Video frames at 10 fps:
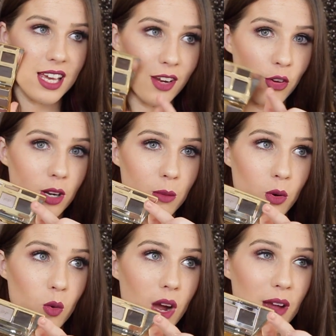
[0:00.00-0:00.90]

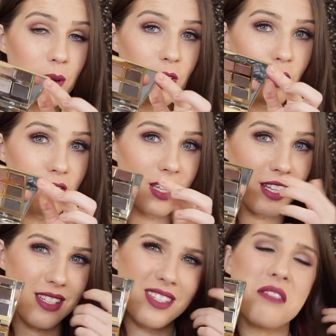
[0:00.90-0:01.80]
incredible. I've been using
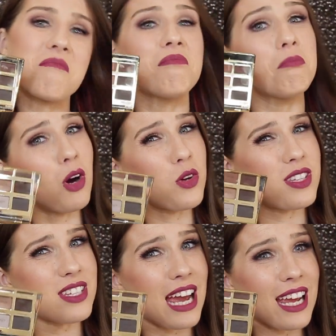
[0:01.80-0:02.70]
this
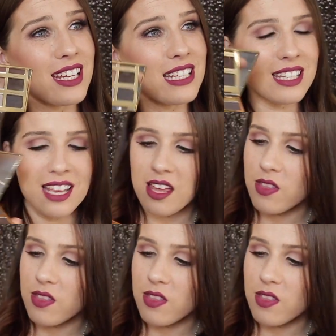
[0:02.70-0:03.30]
most days.